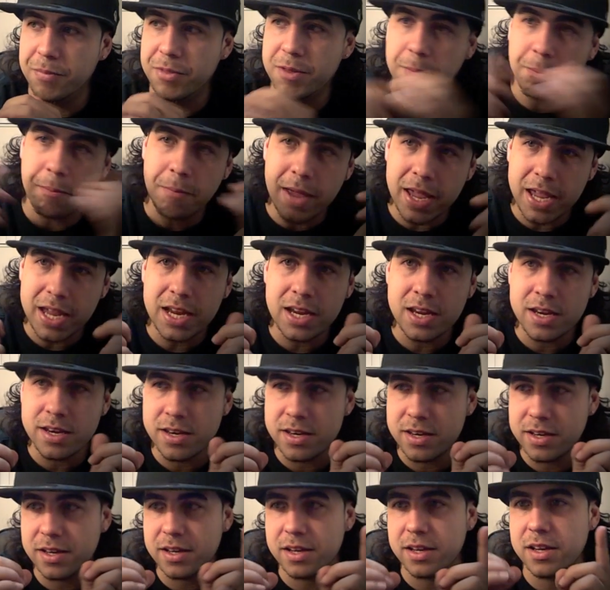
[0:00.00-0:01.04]
The
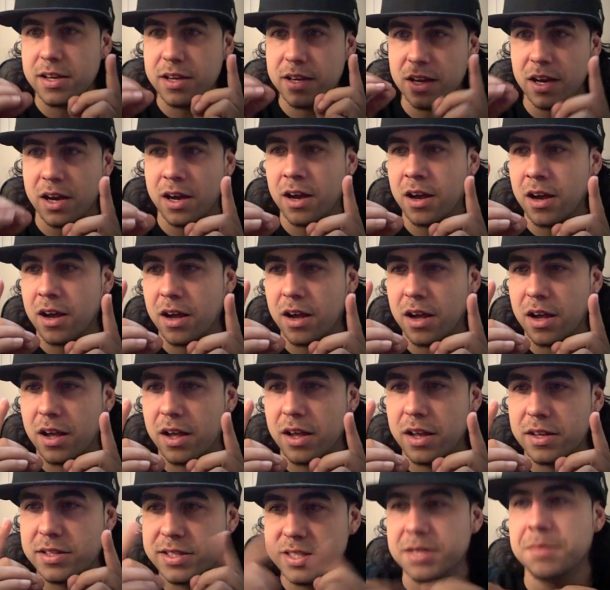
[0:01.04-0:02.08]
main,
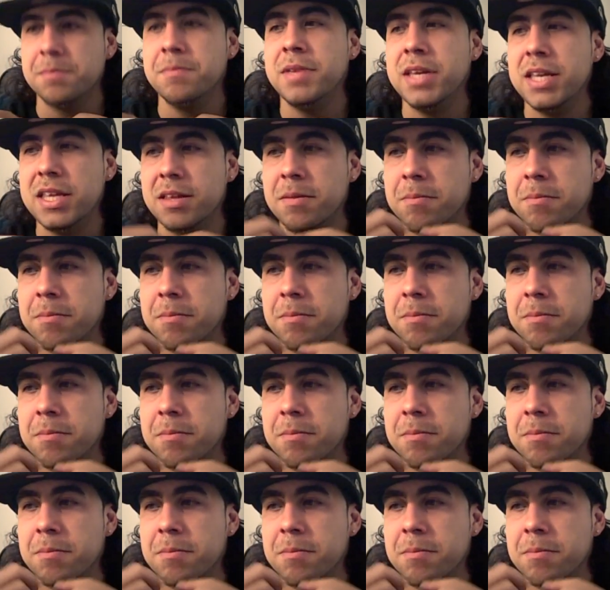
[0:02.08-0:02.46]
to me,